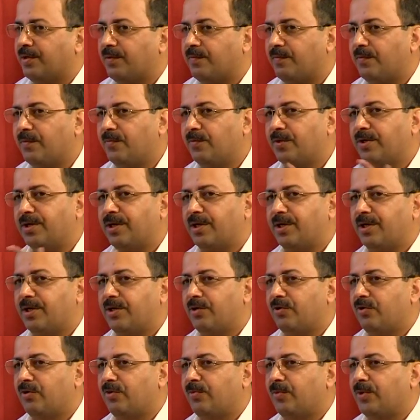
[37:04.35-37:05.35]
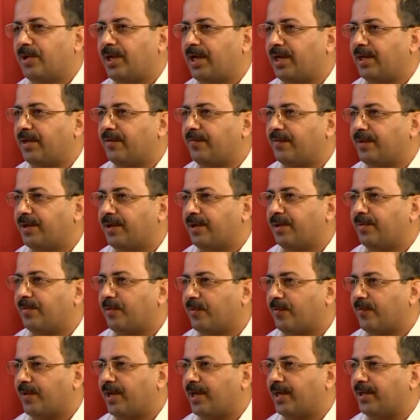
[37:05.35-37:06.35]
we would continue him on antifungal
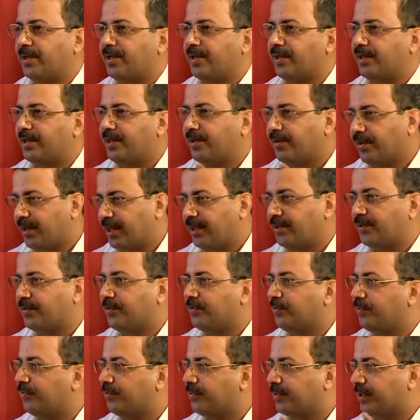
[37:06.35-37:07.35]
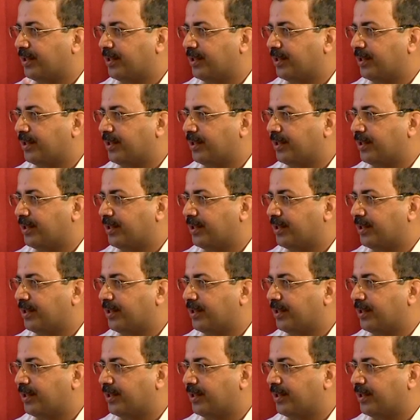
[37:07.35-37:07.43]
prophylactically right through